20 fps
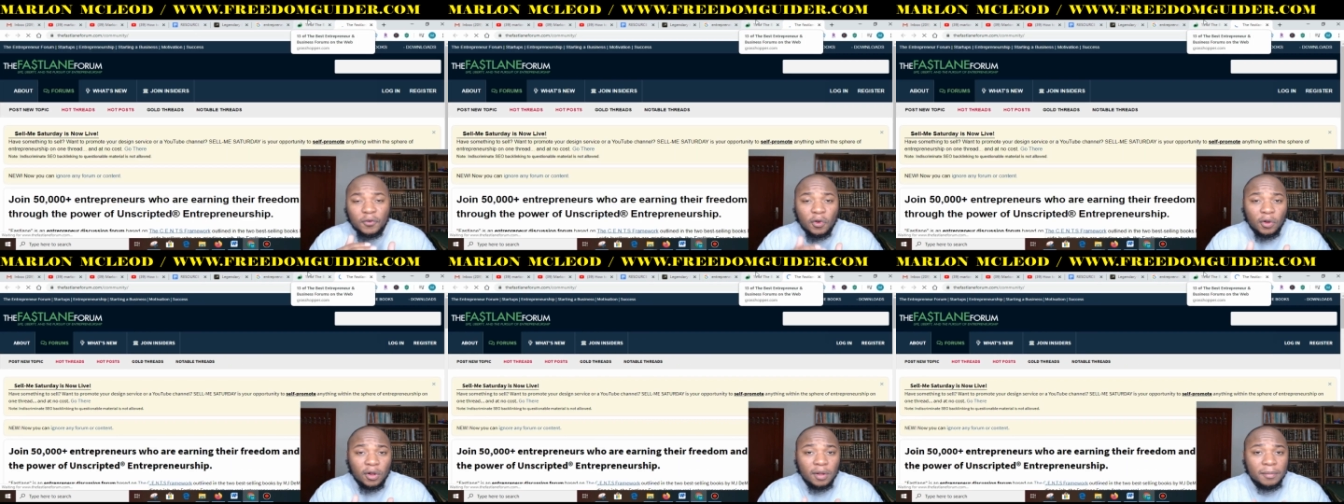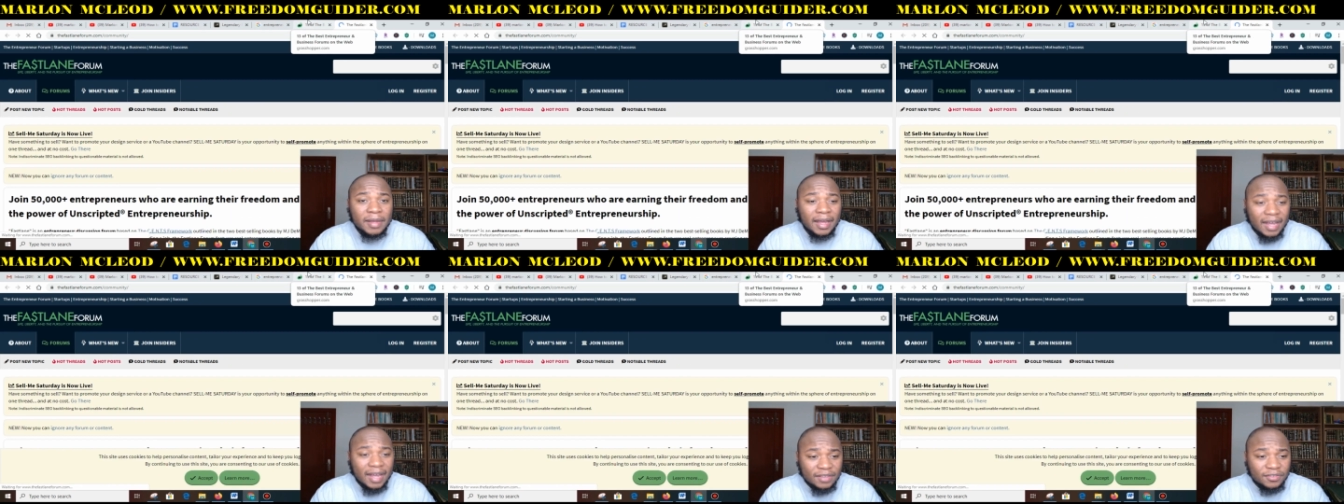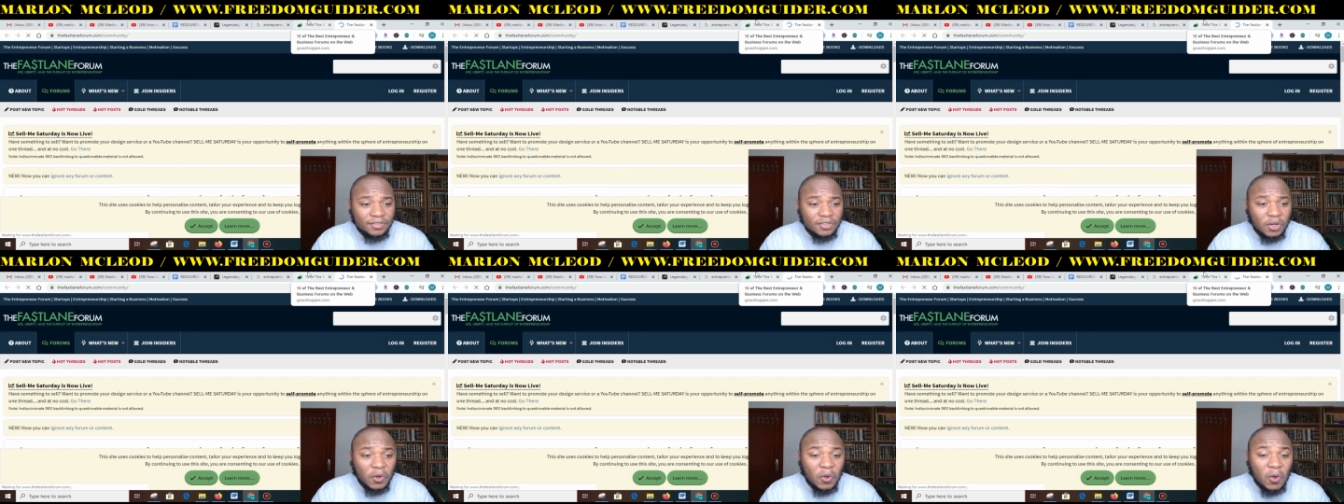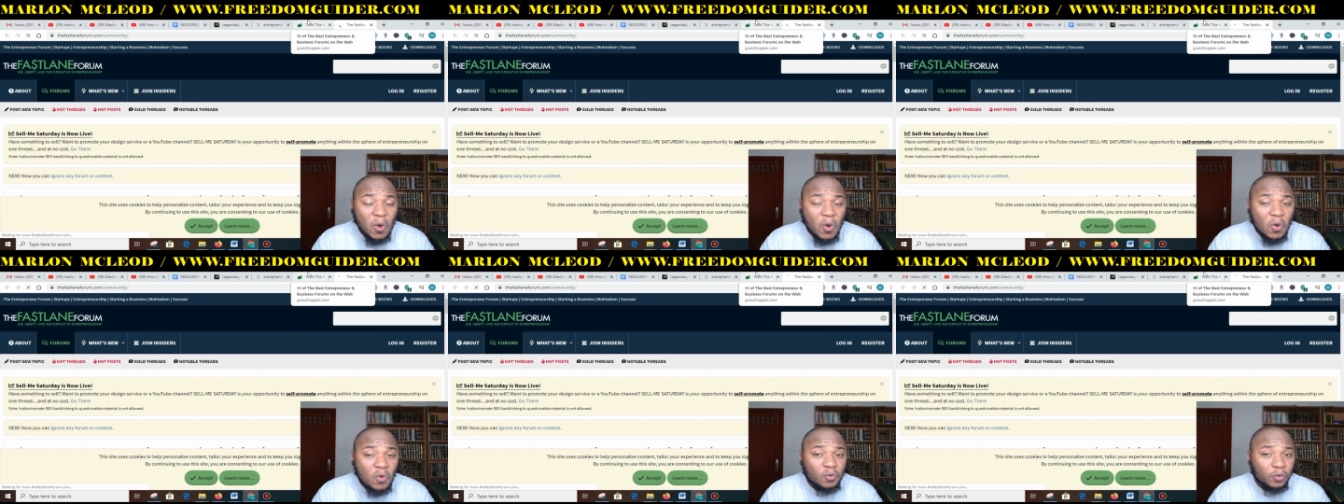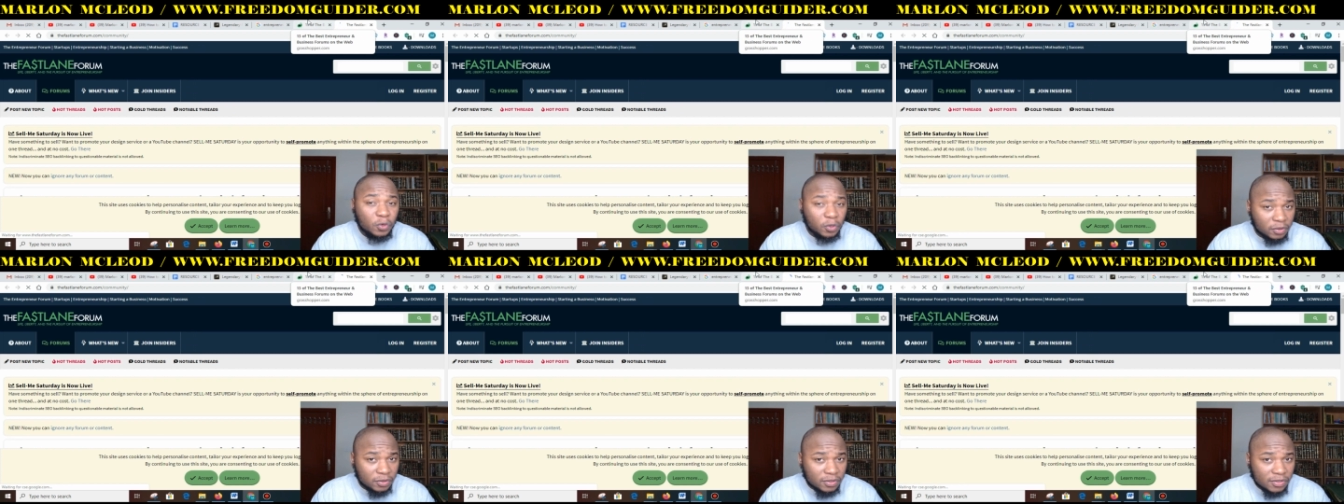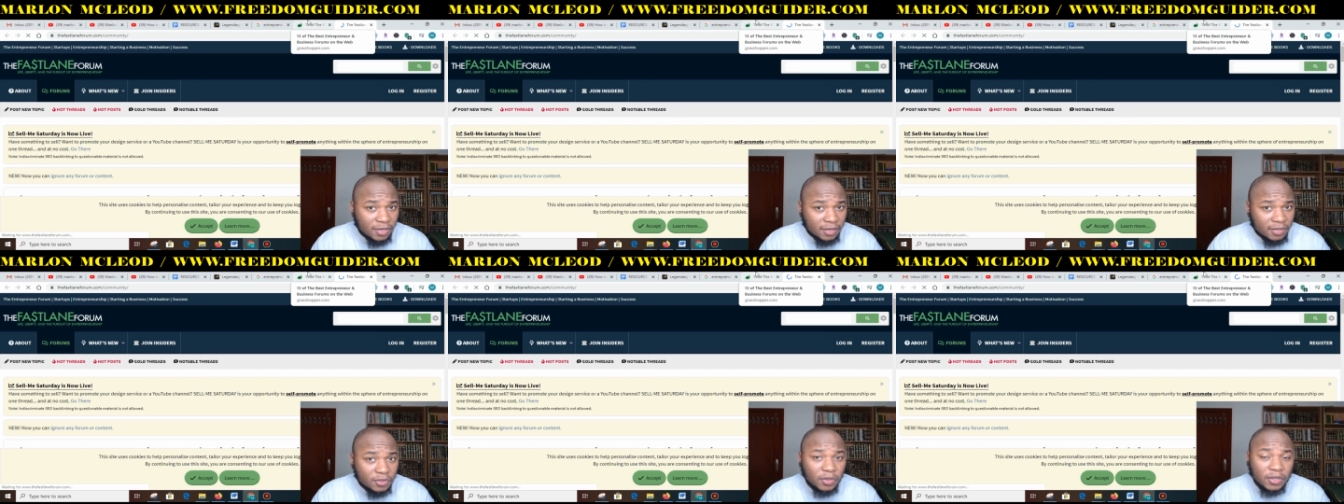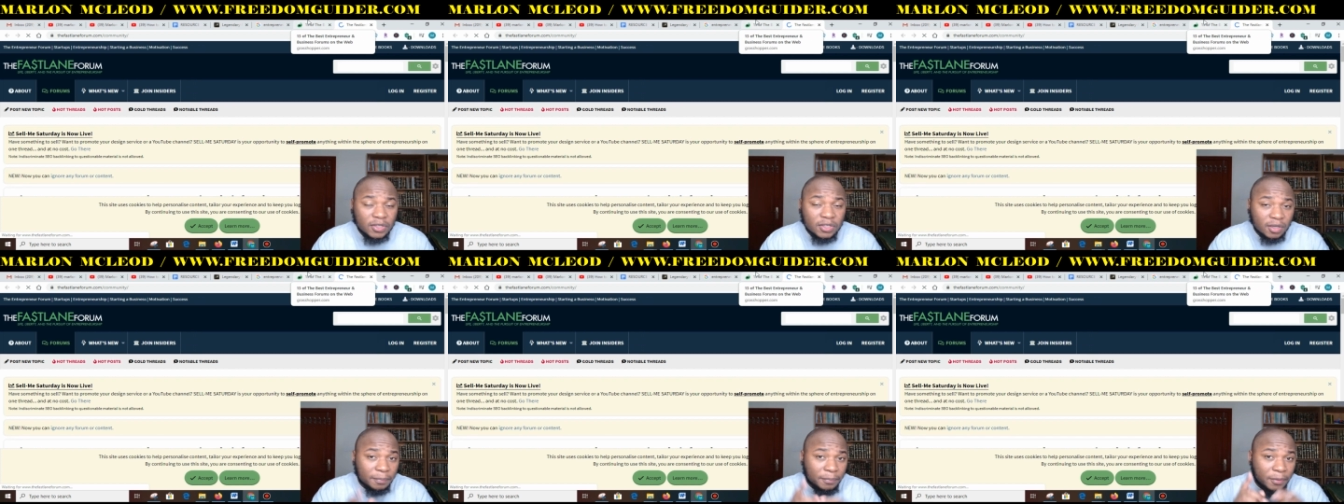forum has their own rules, so
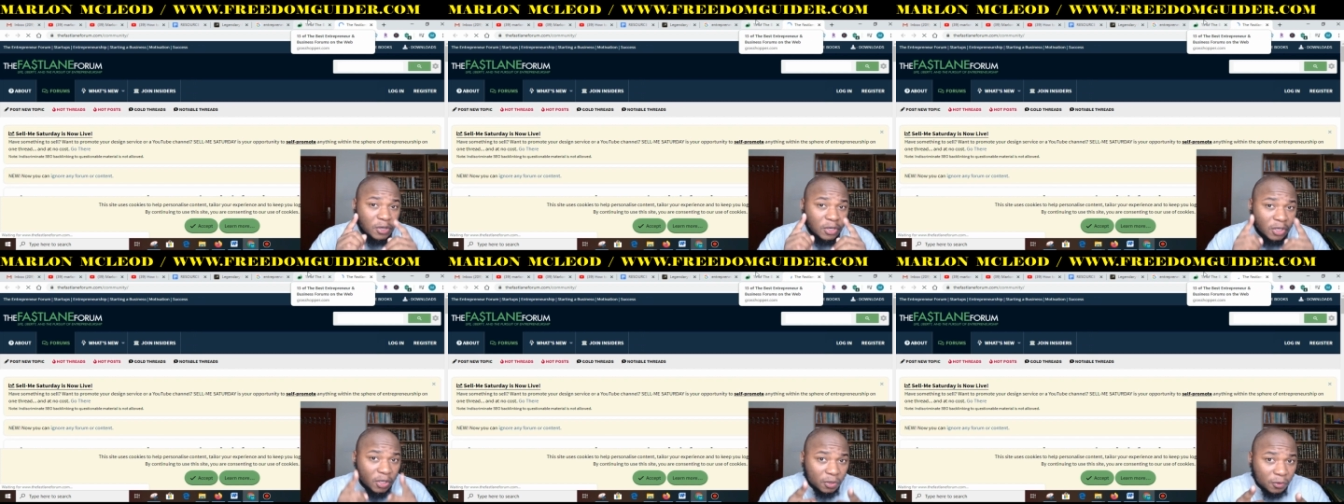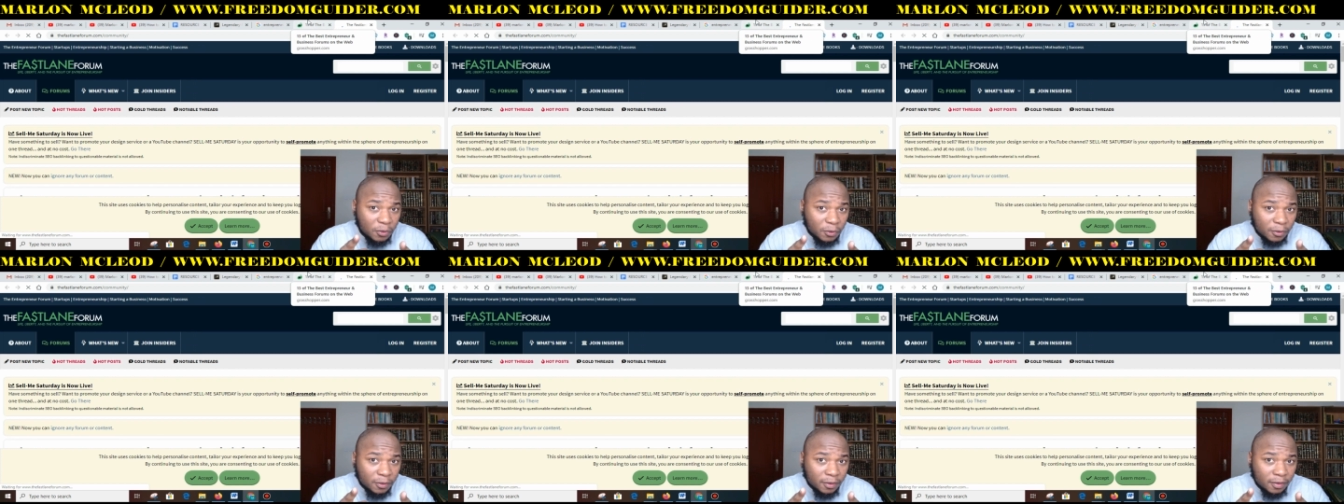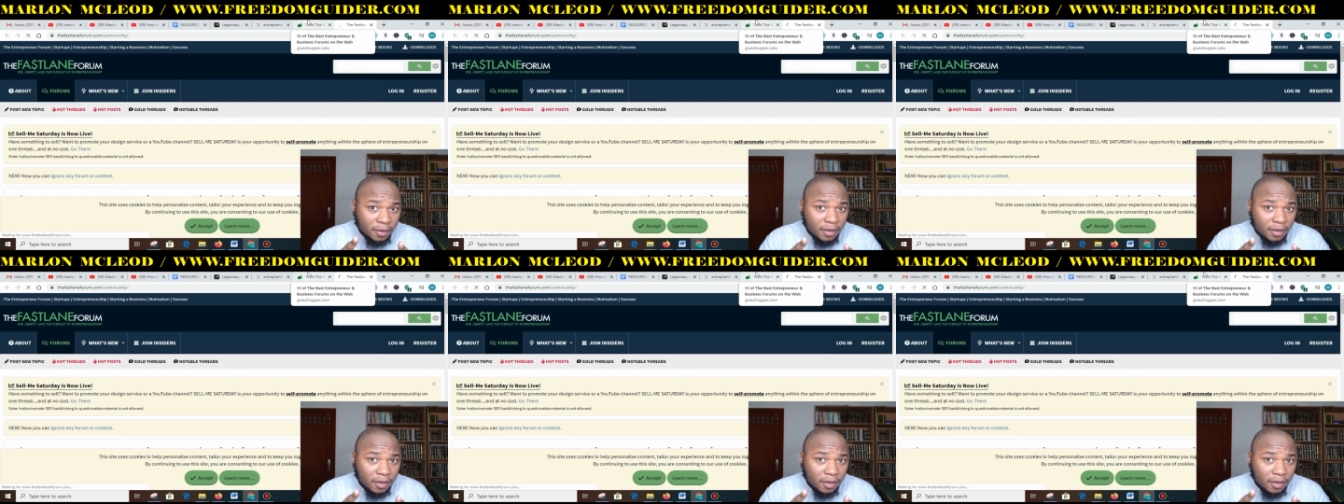it's up on you